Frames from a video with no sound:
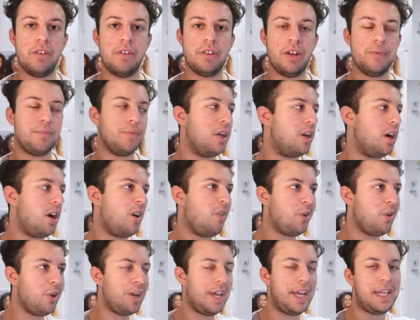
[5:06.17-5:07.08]
It's like, oh
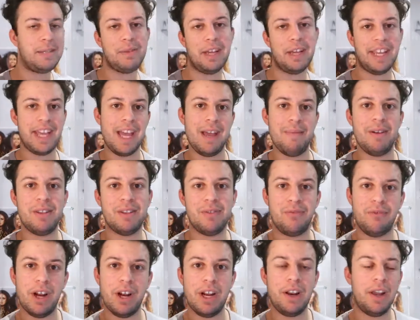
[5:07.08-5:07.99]
look, here's my gay
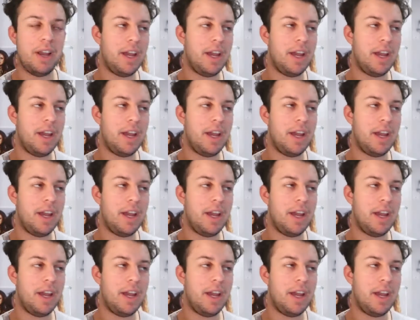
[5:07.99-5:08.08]
best friend,